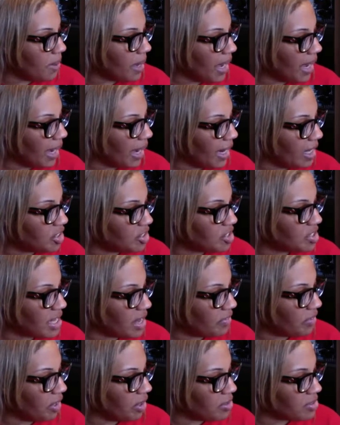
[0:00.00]
page
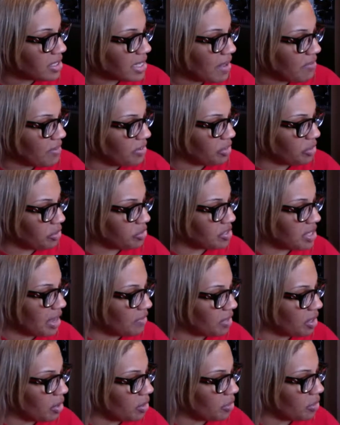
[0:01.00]
707 through
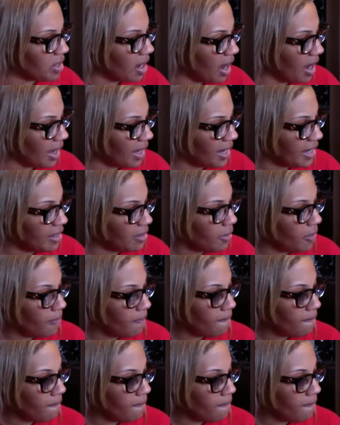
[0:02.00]
709.